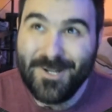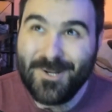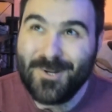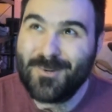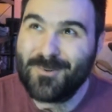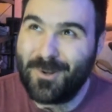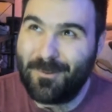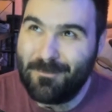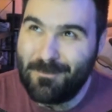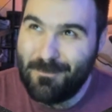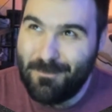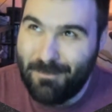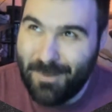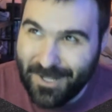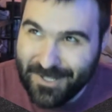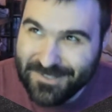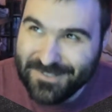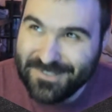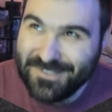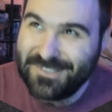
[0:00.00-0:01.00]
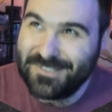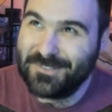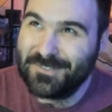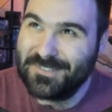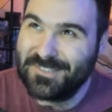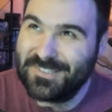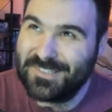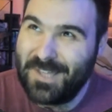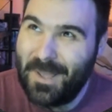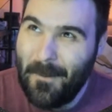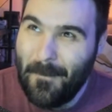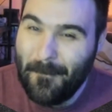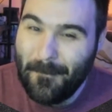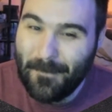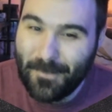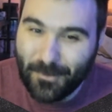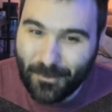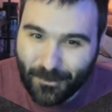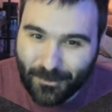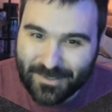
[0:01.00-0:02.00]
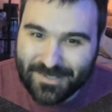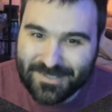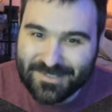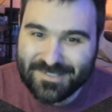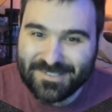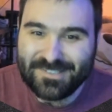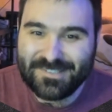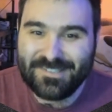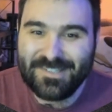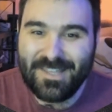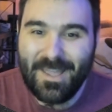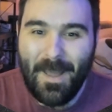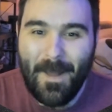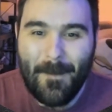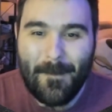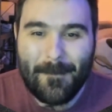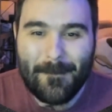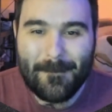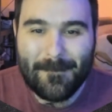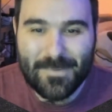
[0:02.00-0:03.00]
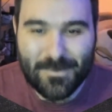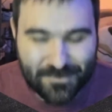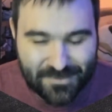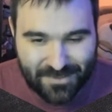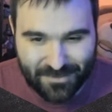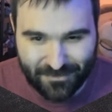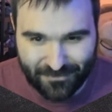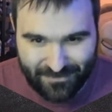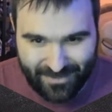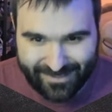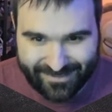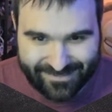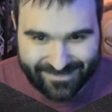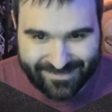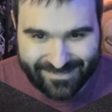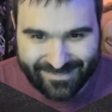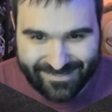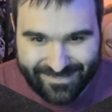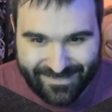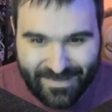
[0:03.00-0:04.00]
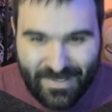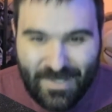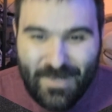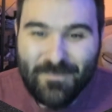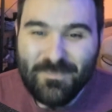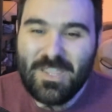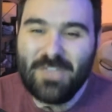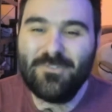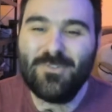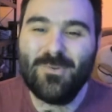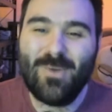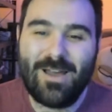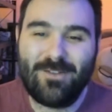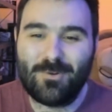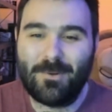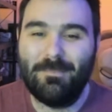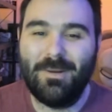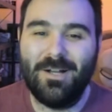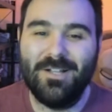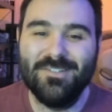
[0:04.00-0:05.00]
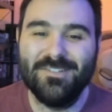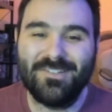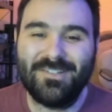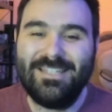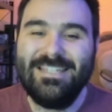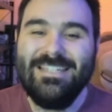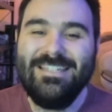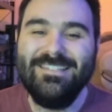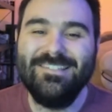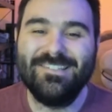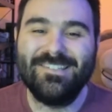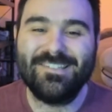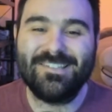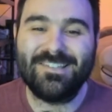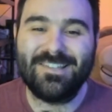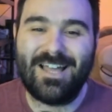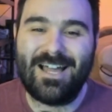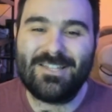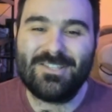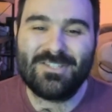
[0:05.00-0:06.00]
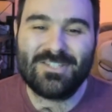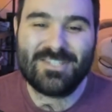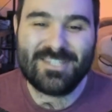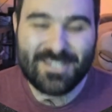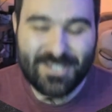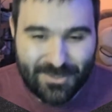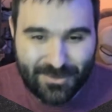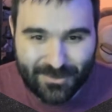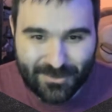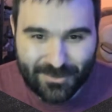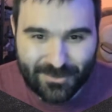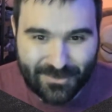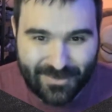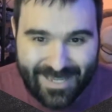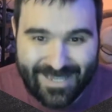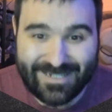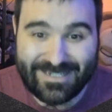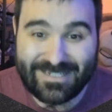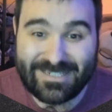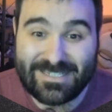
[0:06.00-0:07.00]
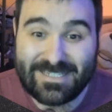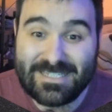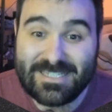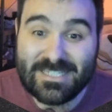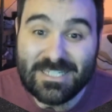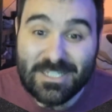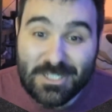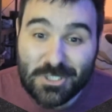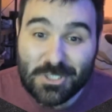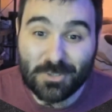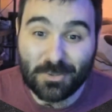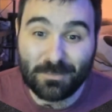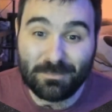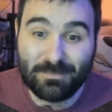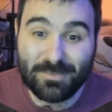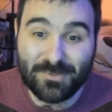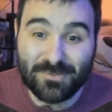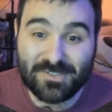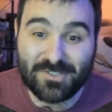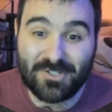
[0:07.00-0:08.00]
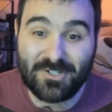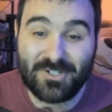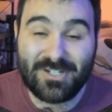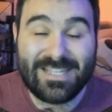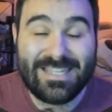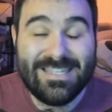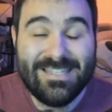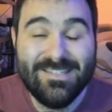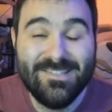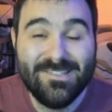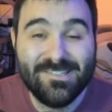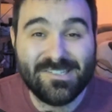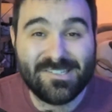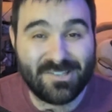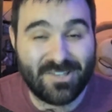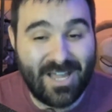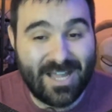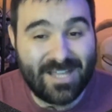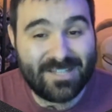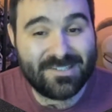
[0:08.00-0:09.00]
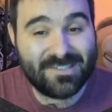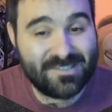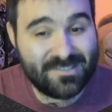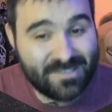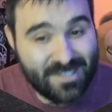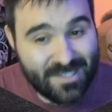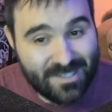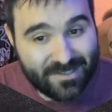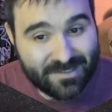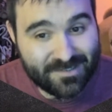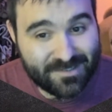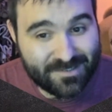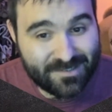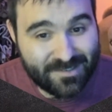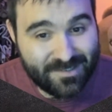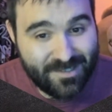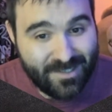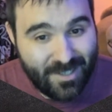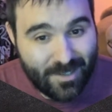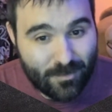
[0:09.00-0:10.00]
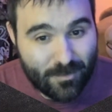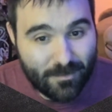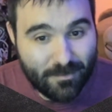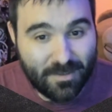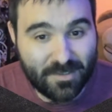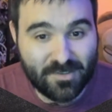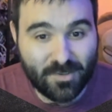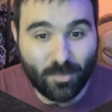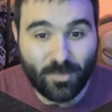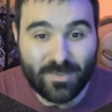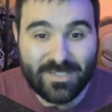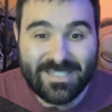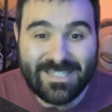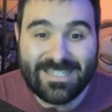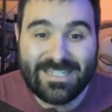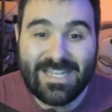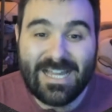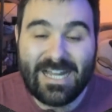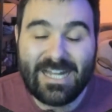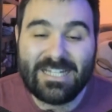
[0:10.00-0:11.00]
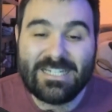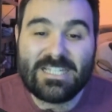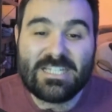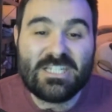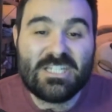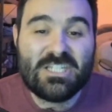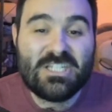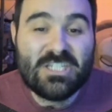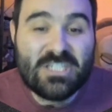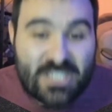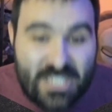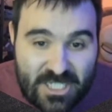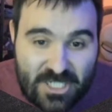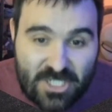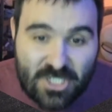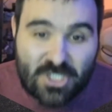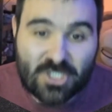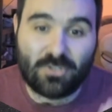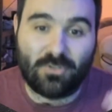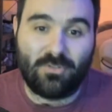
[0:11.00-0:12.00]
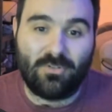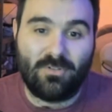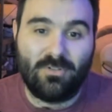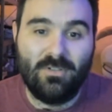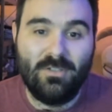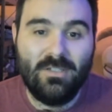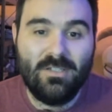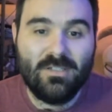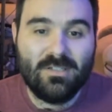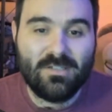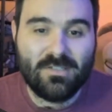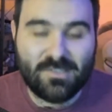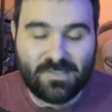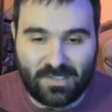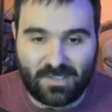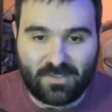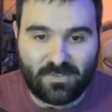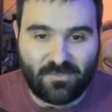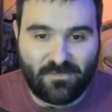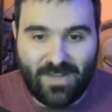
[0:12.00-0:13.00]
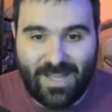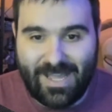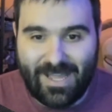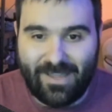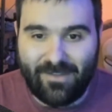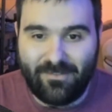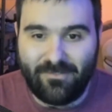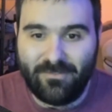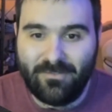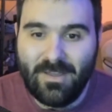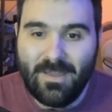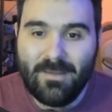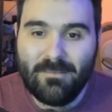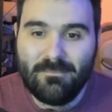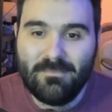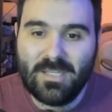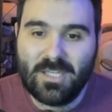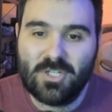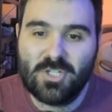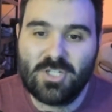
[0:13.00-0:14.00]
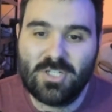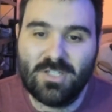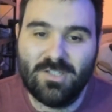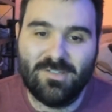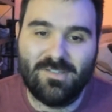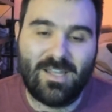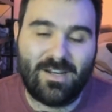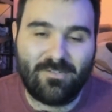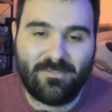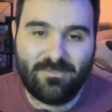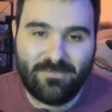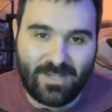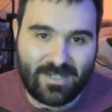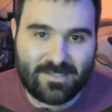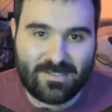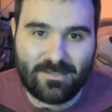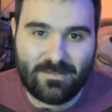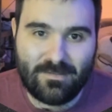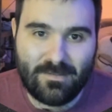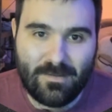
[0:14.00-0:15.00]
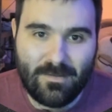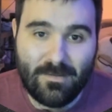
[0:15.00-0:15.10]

Rapunzel's prince boost effect. If you have Rapunzel in slot 2 and an additional booster in slot 6, Rapunzel would get an additional 6/5 because she is not affected,